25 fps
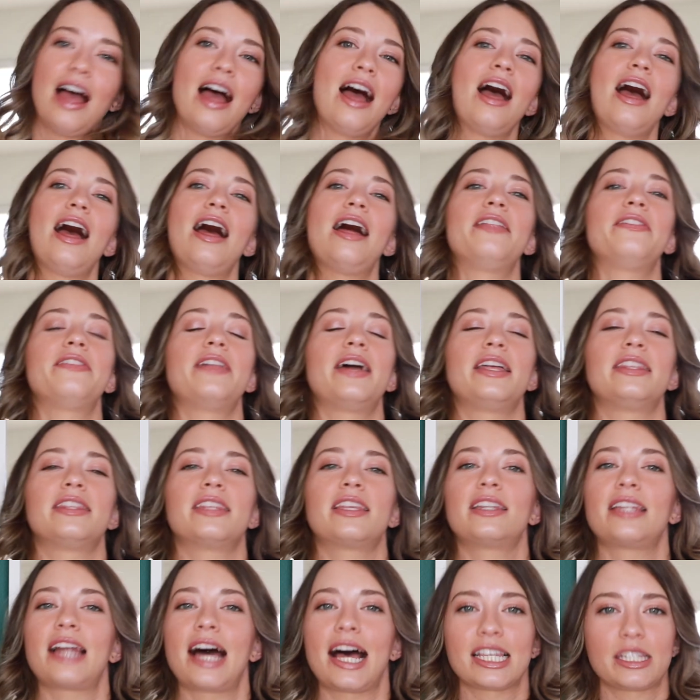And then
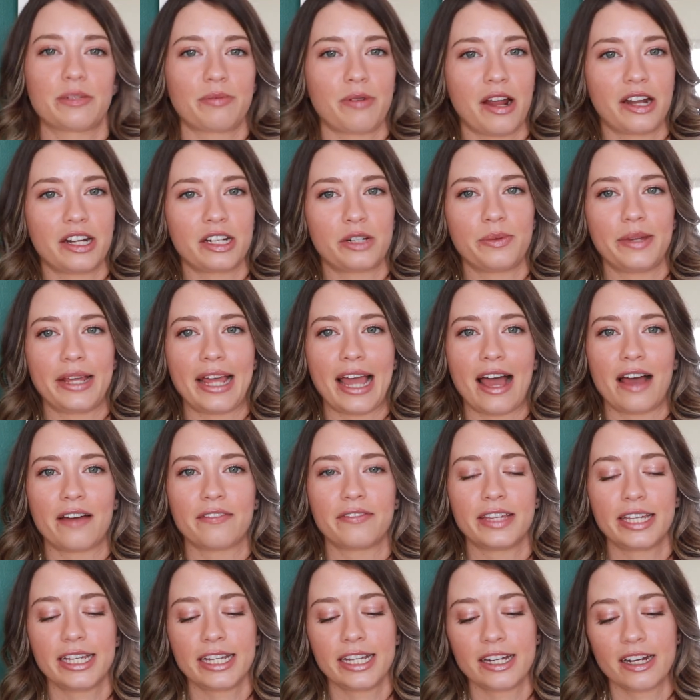the last product we
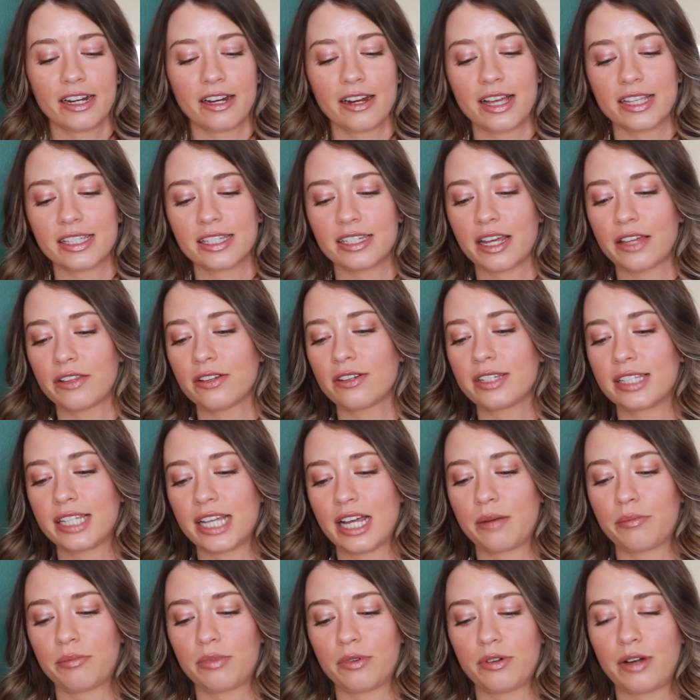have here is another
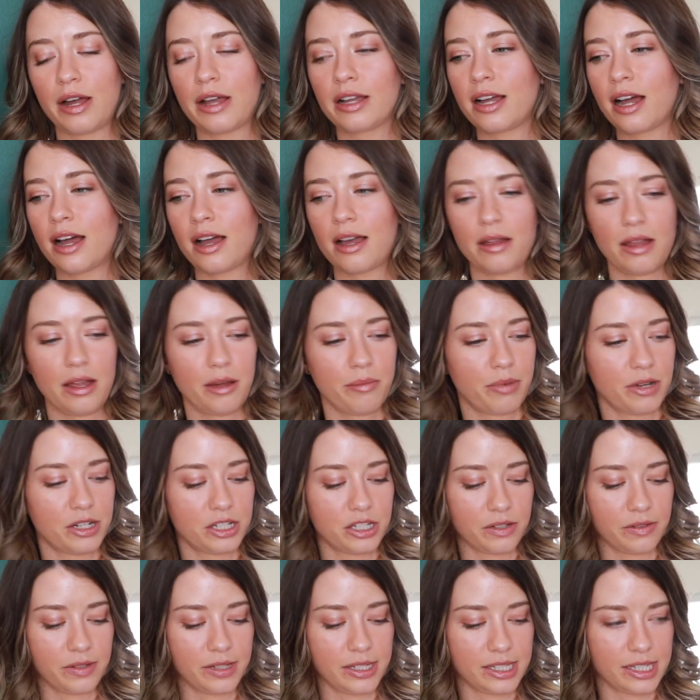sample. I got a
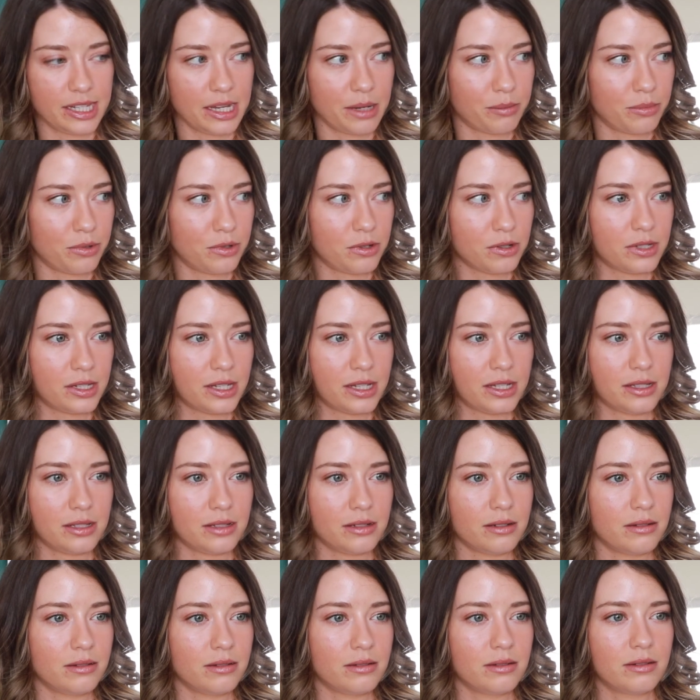bunch of these samples
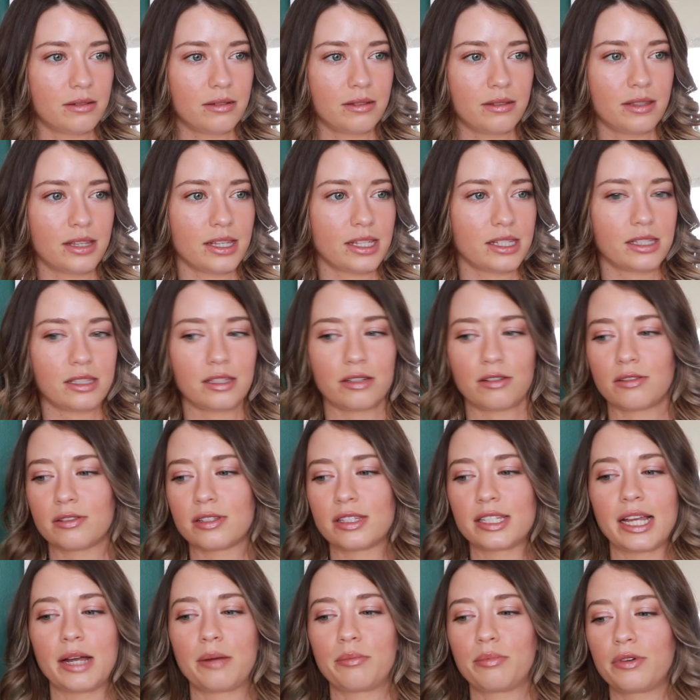in this little
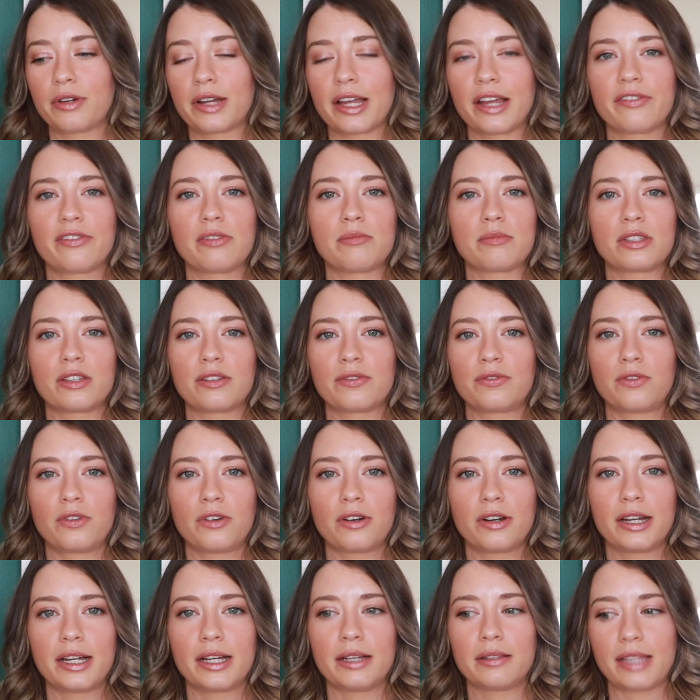sample kit from
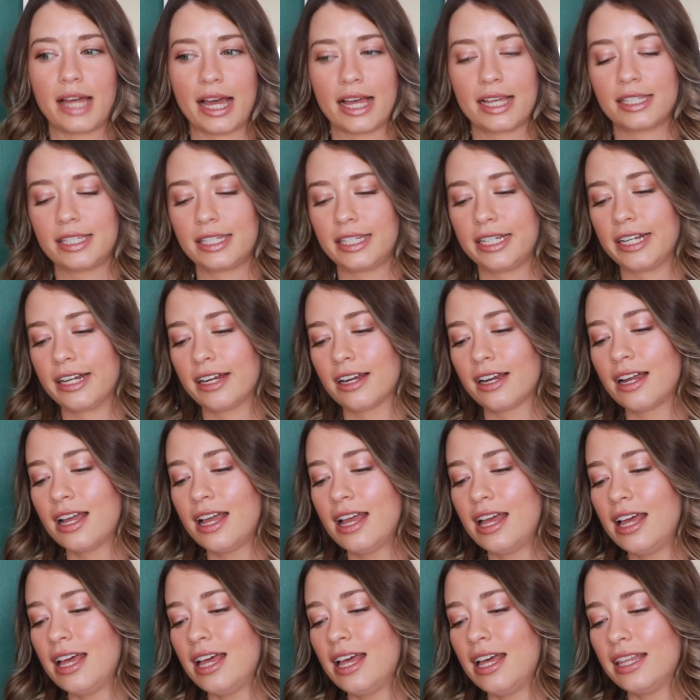Sephora last year.
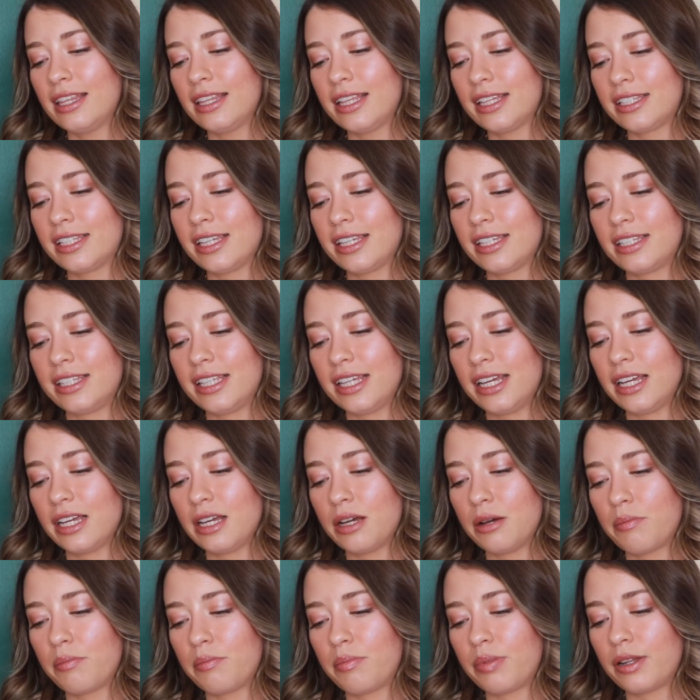This is
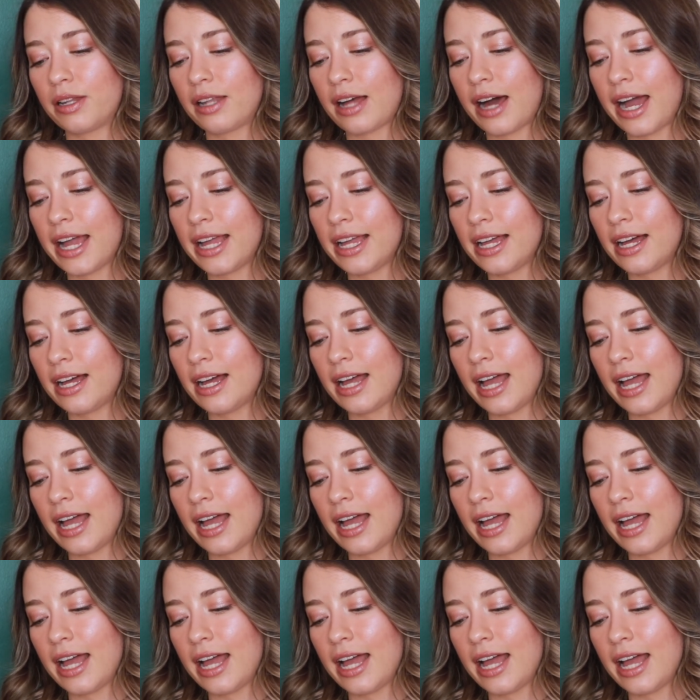the Playa